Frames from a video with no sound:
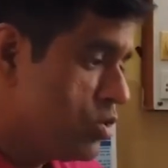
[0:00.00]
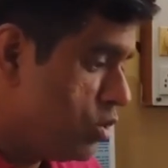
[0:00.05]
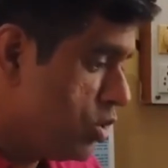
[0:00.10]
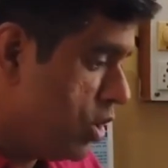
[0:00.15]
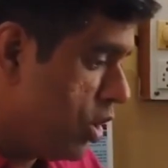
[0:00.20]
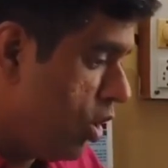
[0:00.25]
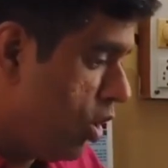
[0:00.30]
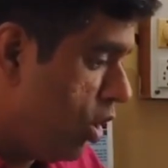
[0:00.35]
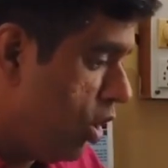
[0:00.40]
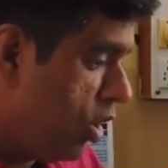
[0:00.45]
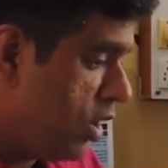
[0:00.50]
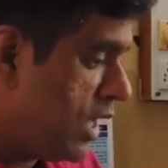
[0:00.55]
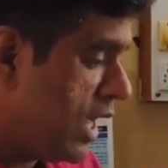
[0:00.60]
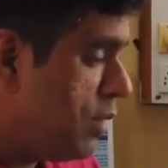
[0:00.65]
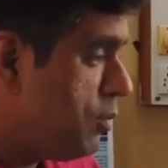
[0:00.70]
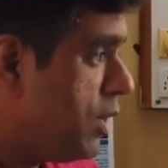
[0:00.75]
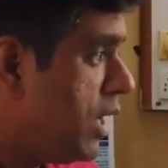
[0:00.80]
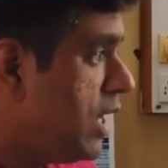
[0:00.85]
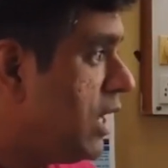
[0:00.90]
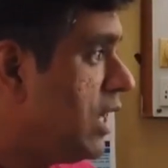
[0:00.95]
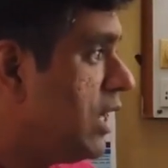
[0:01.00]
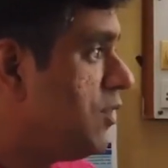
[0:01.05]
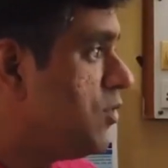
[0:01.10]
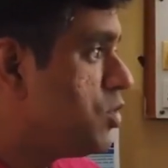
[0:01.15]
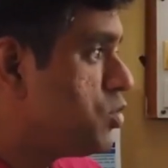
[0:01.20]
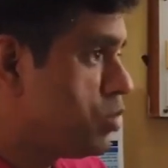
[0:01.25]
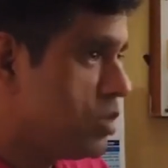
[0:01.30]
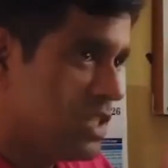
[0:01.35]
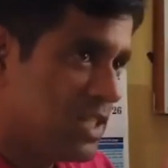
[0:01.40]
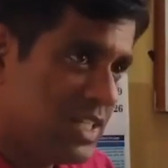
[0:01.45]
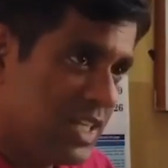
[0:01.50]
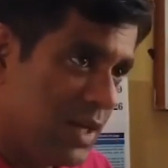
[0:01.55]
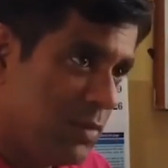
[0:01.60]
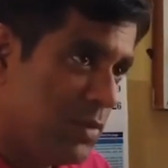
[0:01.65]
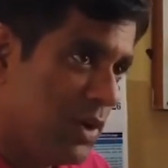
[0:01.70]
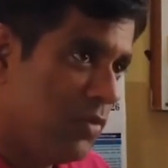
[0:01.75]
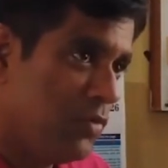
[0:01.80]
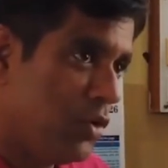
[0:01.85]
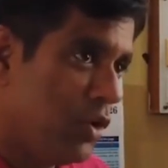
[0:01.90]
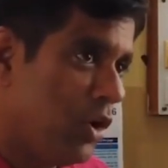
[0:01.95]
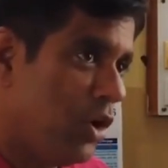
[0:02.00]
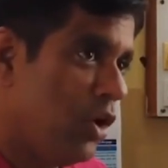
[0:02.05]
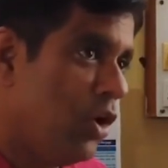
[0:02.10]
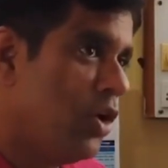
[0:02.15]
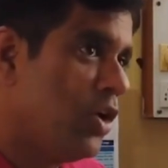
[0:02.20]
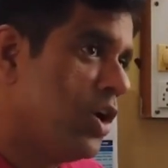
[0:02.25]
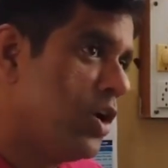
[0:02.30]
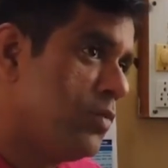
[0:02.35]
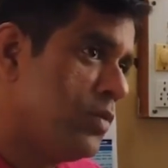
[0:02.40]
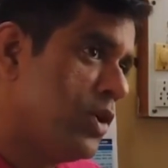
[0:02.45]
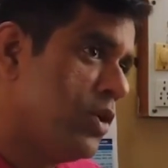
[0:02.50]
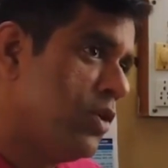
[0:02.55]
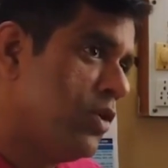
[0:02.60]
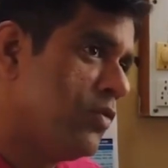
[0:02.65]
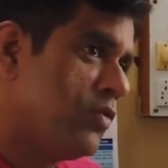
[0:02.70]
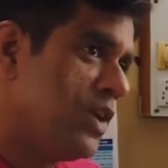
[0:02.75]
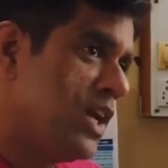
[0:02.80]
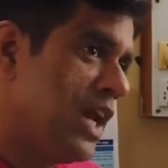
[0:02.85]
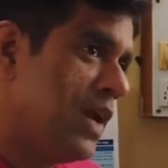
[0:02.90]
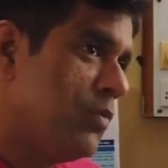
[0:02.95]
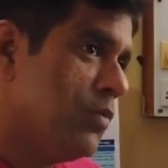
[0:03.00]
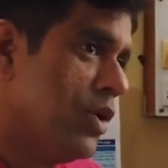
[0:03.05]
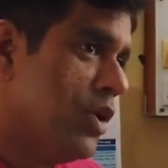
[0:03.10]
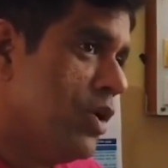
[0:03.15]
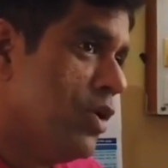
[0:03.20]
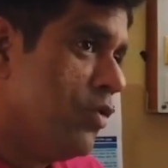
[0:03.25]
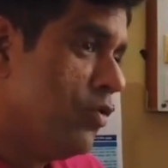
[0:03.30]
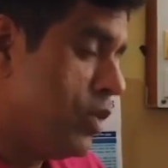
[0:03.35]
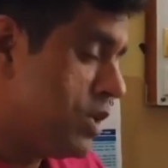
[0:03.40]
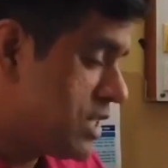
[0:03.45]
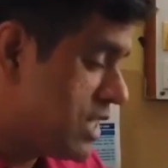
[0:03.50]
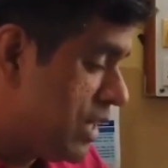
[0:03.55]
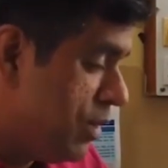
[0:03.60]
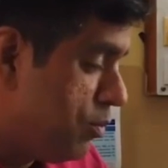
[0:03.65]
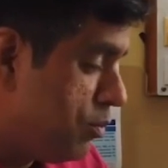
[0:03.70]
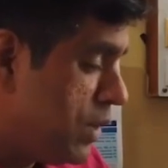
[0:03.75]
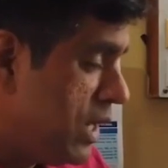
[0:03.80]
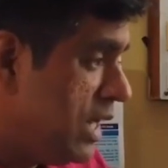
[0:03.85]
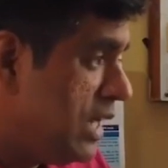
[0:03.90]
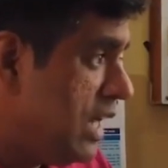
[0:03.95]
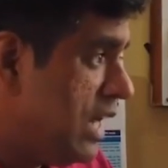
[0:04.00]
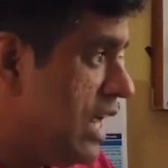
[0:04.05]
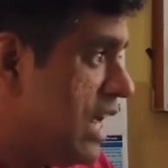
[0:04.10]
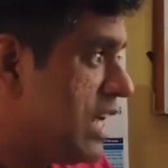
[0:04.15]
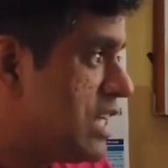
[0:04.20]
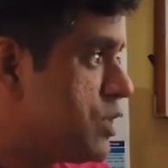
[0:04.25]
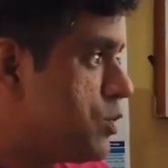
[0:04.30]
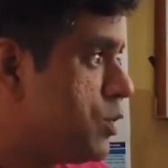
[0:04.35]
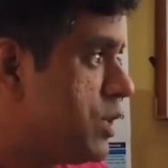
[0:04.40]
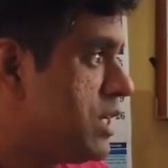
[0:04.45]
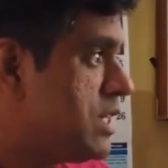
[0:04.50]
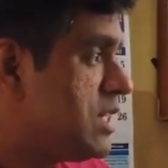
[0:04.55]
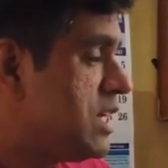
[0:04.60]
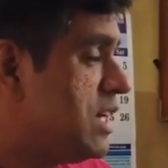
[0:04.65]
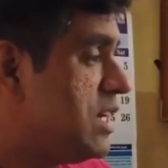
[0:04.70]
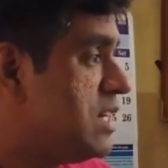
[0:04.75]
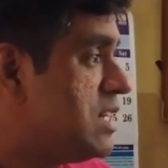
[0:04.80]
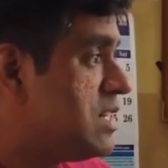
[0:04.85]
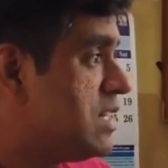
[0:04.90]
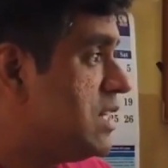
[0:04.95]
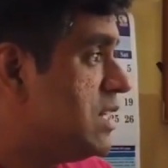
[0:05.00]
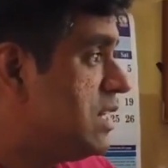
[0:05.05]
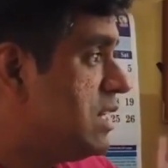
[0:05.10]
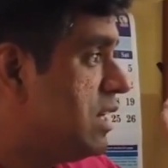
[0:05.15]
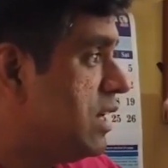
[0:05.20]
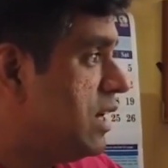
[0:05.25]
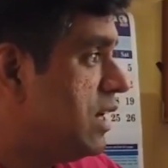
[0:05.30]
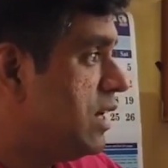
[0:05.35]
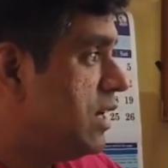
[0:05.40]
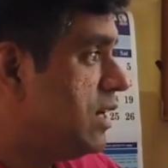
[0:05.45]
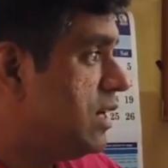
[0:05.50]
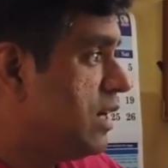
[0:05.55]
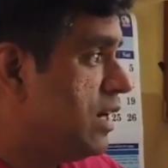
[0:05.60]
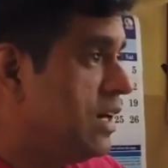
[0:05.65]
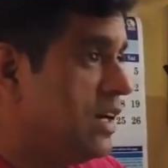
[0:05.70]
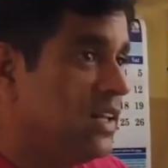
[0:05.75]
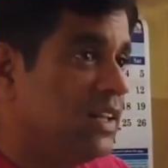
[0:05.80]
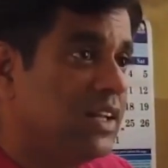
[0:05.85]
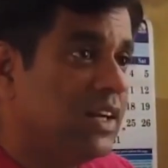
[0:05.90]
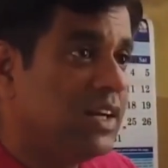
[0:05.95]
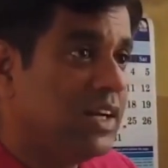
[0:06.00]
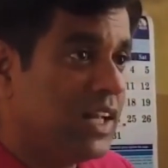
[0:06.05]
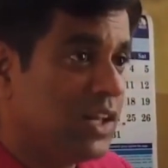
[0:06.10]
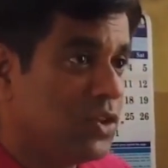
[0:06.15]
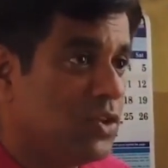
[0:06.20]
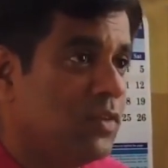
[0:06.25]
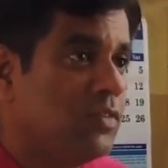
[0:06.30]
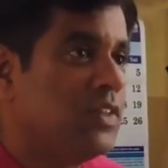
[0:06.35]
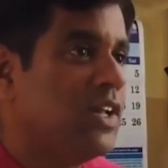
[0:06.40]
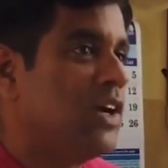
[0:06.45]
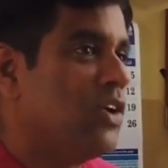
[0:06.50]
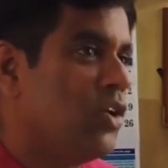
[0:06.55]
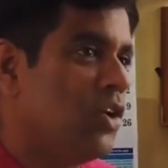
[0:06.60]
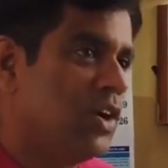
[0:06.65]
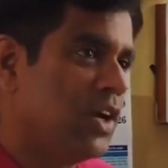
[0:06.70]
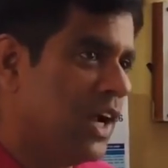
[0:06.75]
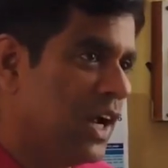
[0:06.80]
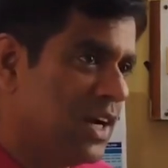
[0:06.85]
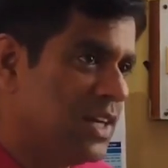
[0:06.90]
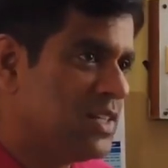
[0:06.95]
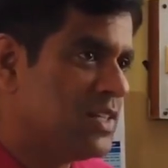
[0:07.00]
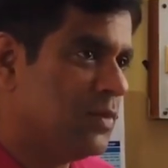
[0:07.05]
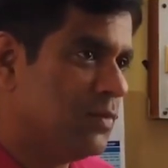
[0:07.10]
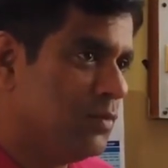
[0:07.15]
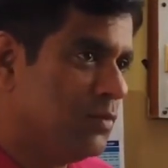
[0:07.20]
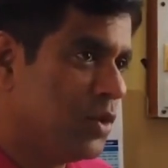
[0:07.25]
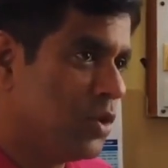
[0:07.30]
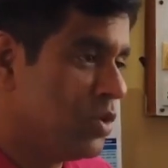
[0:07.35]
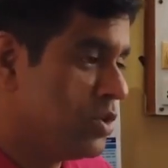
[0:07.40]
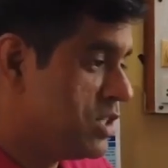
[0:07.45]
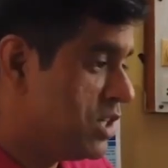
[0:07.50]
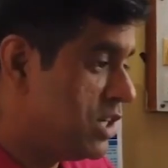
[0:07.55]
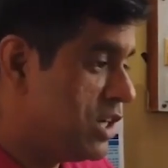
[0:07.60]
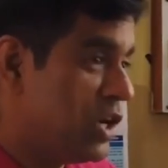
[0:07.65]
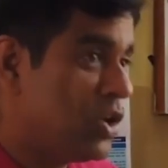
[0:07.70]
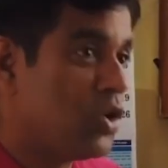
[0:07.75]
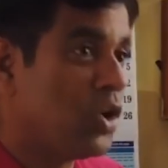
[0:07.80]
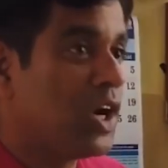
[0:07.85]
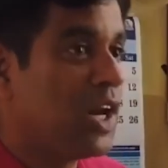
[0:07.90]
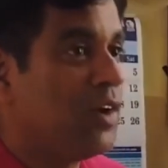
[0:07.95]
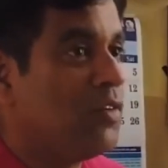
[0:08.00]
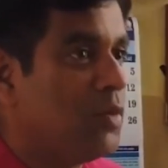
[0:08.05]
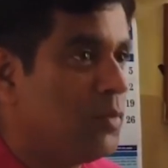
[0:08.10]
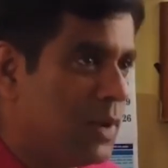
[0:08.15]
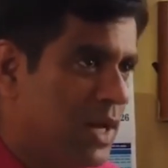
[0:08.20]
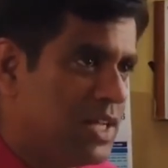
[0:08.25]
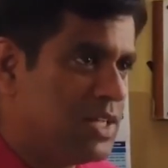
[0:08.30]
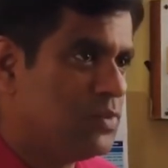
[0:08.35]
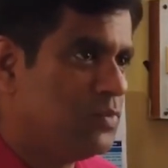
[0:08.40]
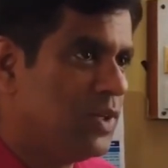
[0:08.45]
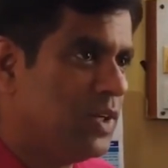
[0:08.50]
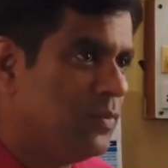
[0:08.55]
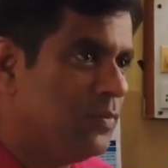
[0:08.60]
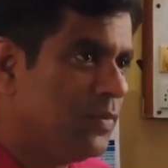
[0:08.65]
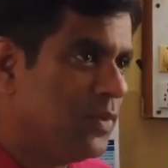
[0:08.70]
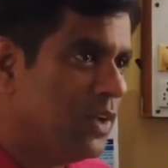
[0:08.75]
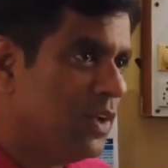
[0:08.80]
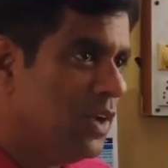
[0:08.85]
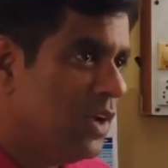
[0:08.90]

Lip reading: So the hawk mRNA, which was stable for a longer period of time, was completely expressed and resulted in the death of that organism because it did not have a plasmid.